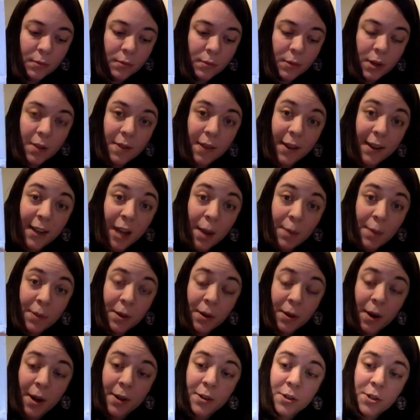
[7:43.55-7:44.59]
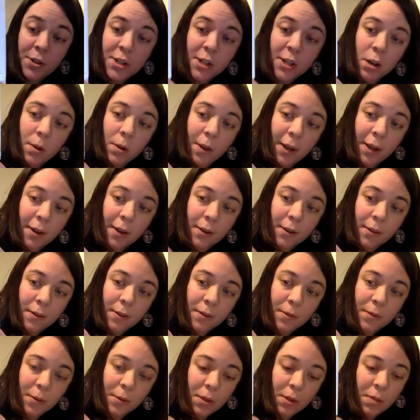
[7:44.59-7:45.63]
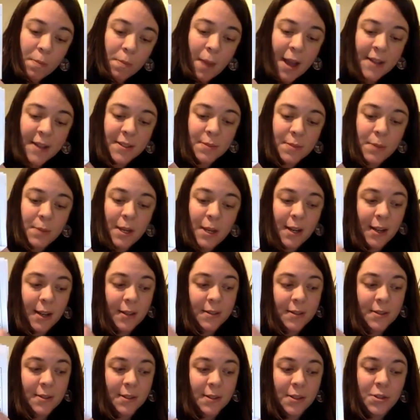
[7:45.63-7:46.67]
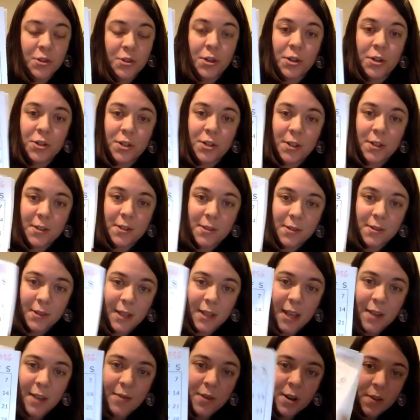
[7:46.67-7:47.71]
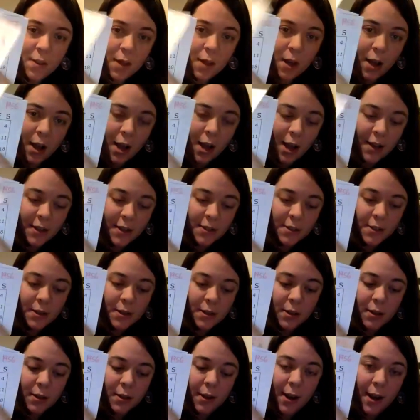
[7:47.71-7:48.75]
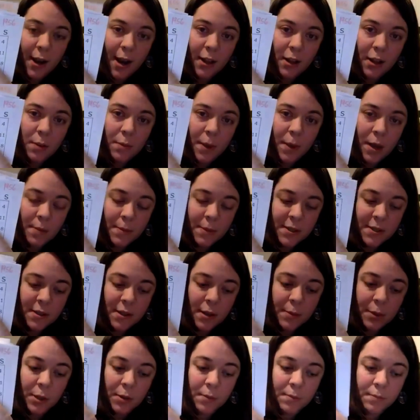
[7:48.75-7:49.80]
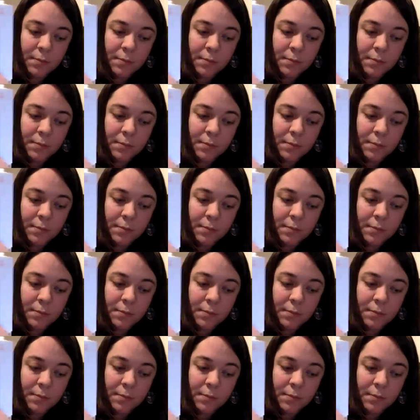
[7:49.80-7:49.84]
They kept their energy going with mass meetings in churches, even in the hot Alabama summer.